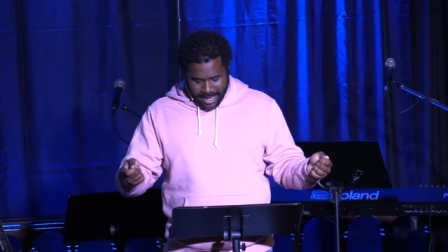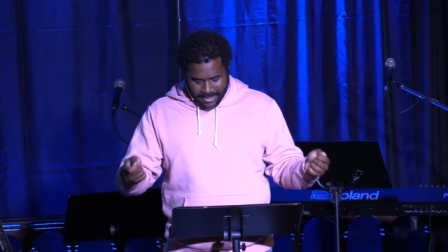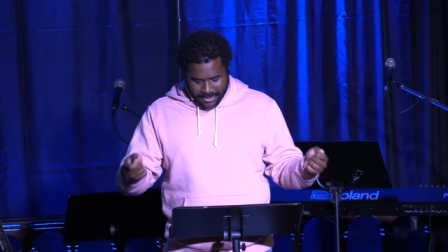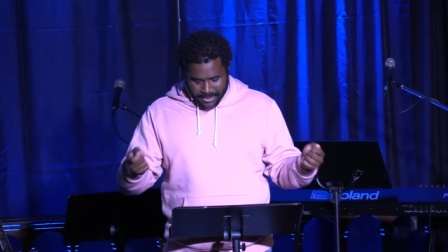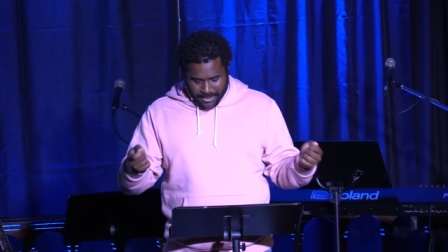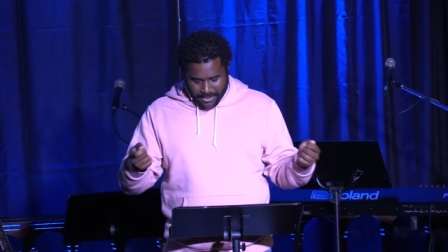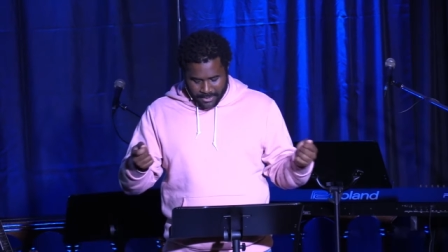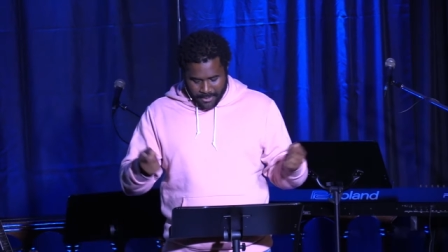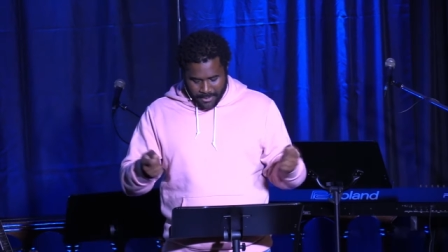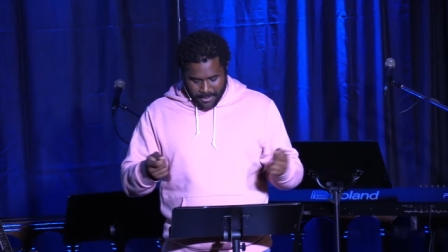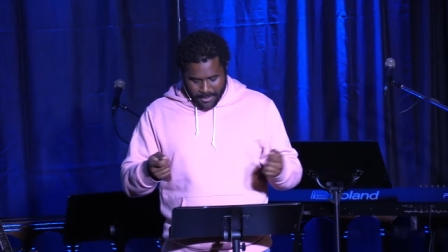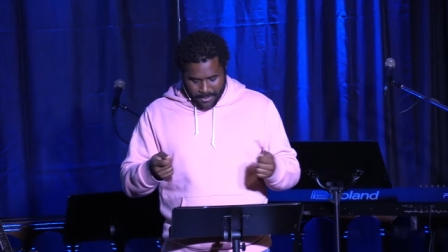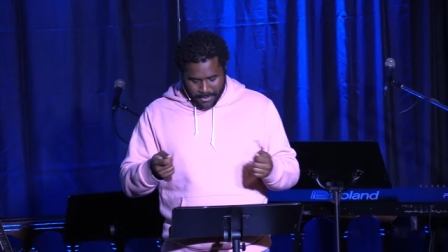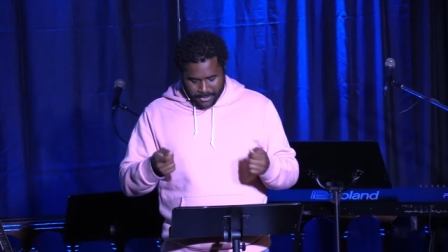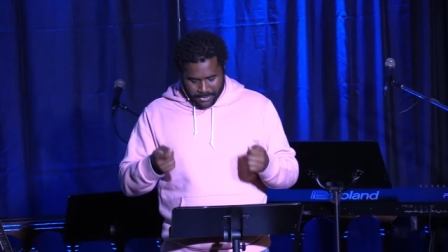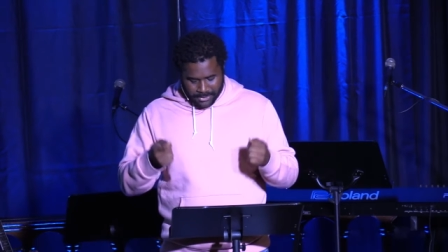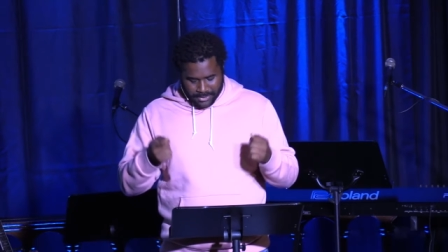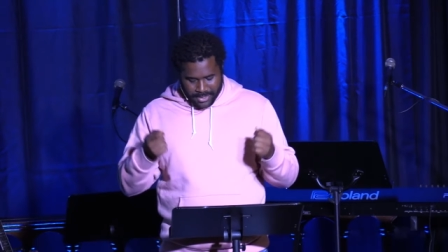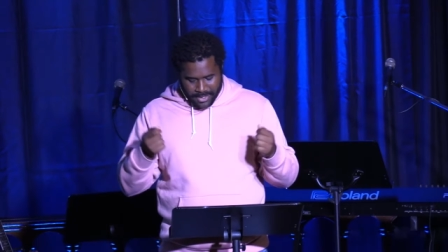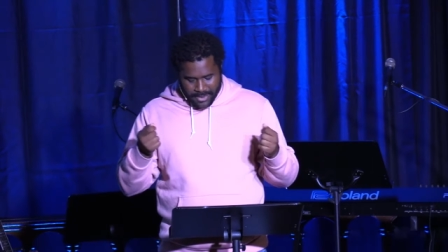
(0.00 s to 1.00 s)
and could
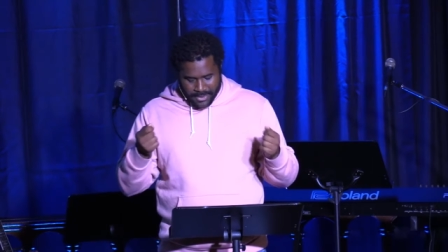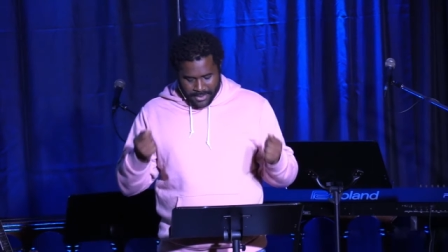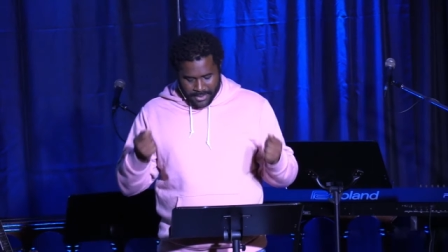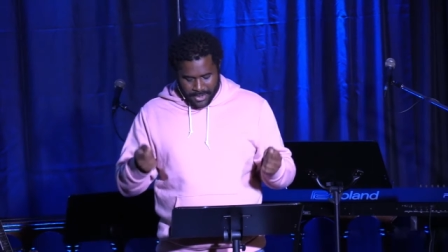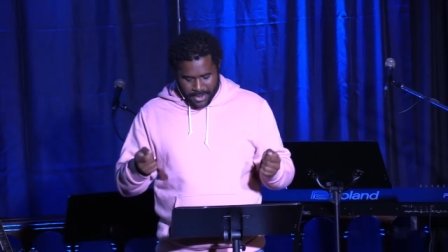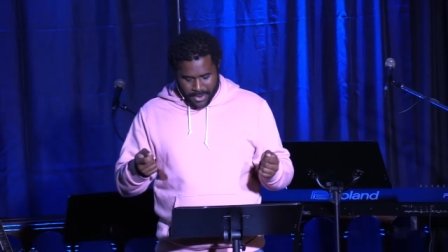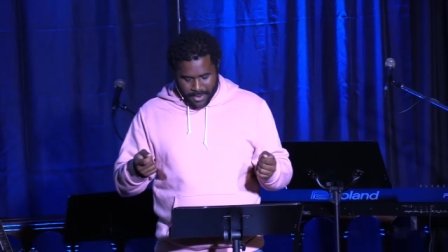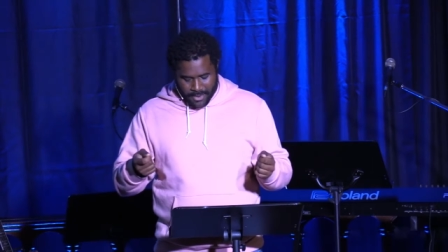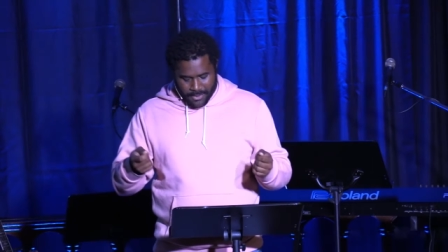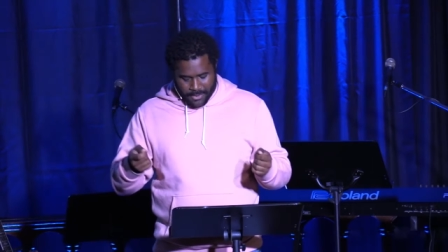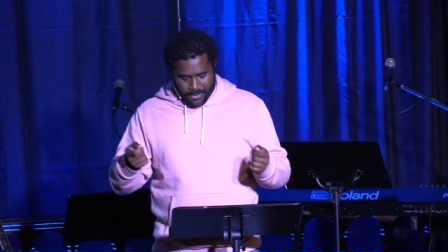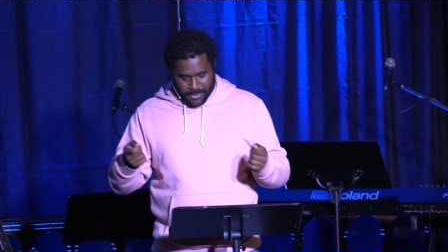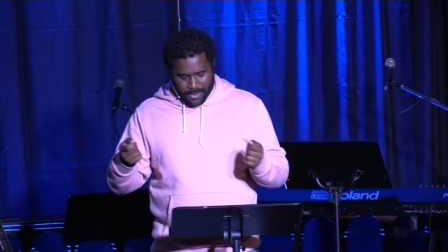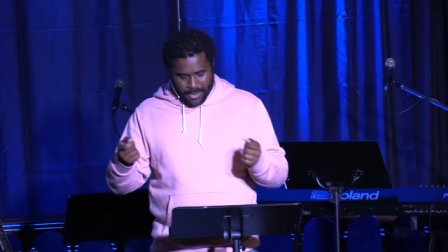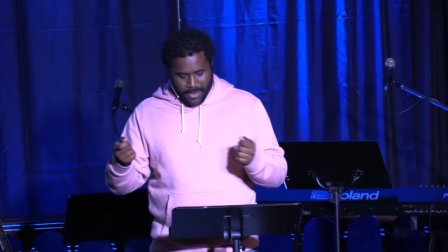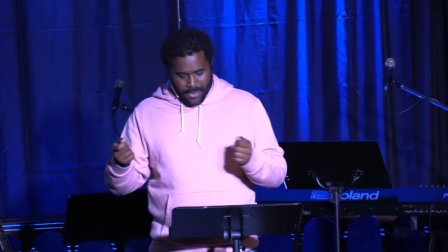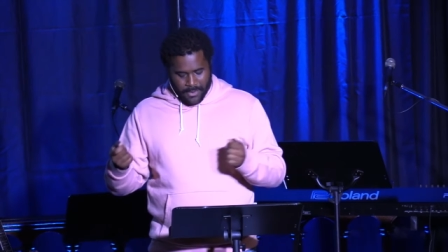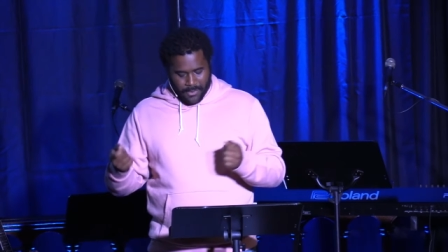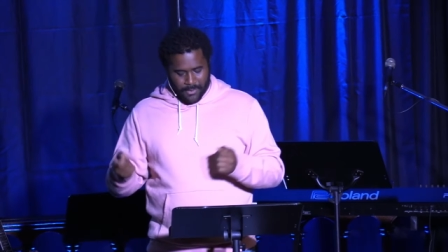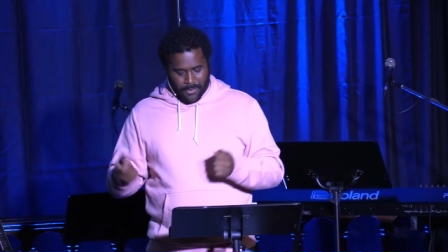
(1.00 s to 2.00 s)
hold no
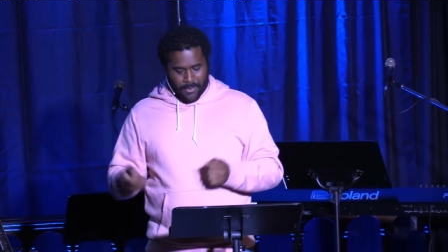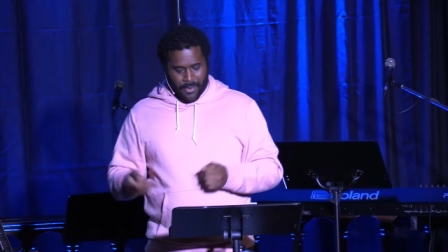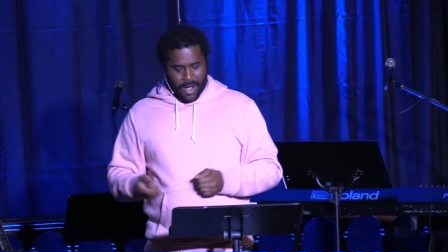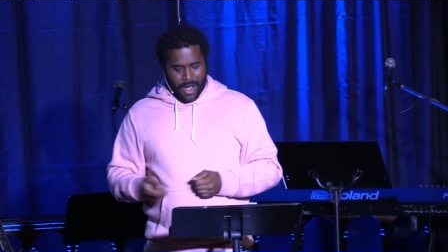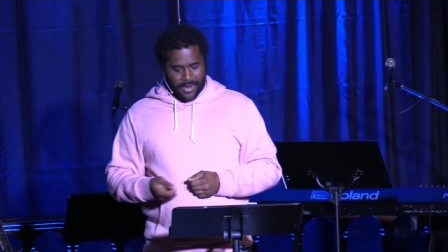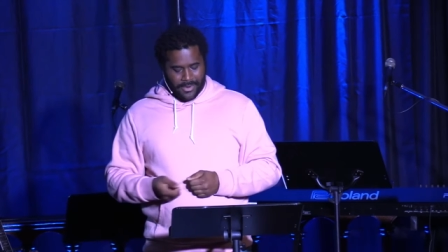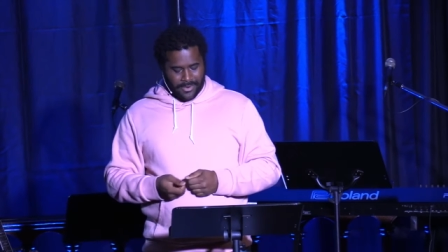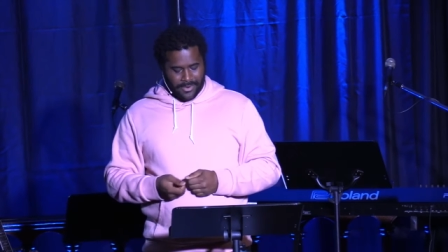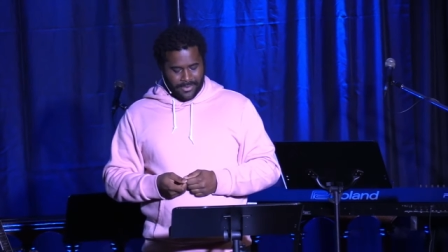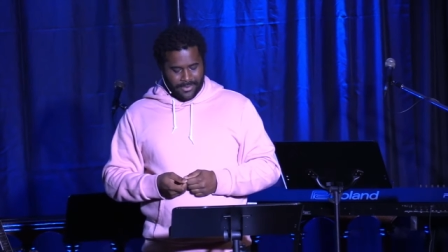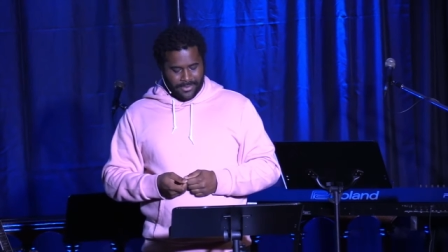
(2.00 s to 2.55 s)
water.